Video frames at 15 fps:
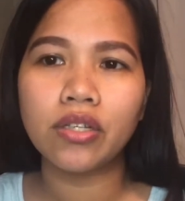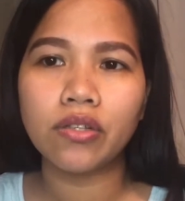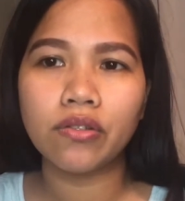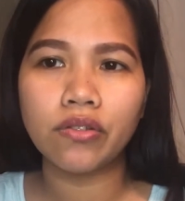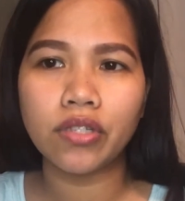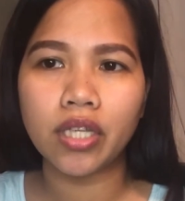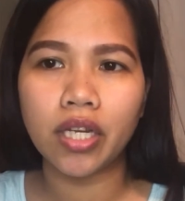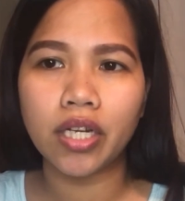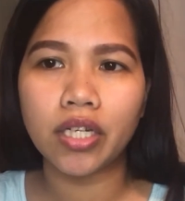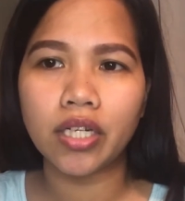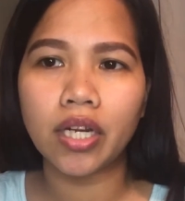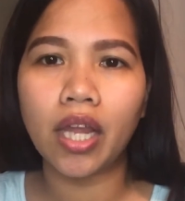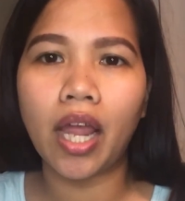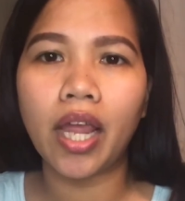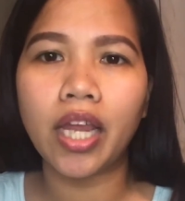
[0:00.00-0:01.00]

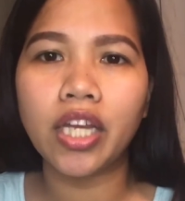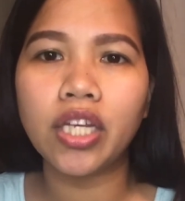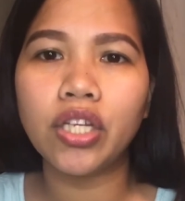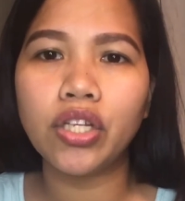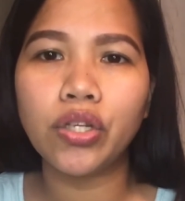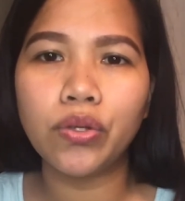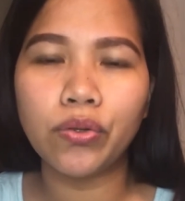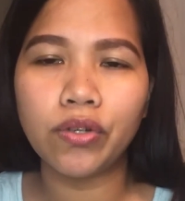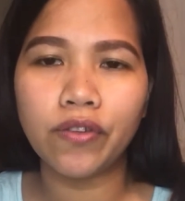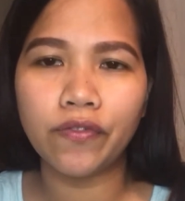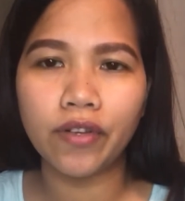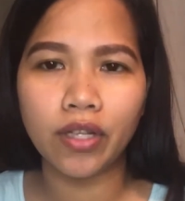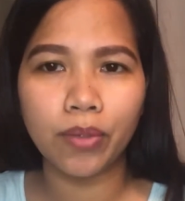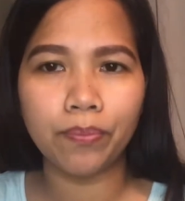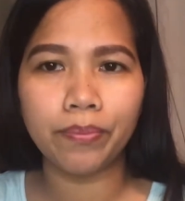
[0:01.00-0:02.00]
consider any new
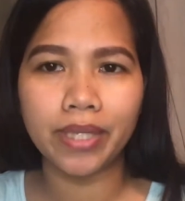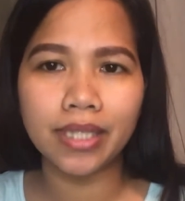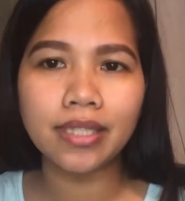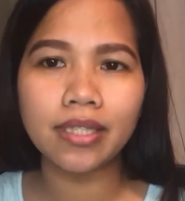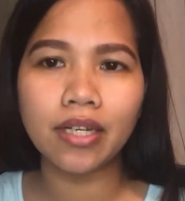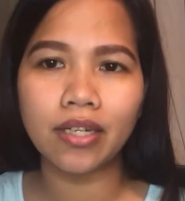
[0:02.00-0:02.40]
development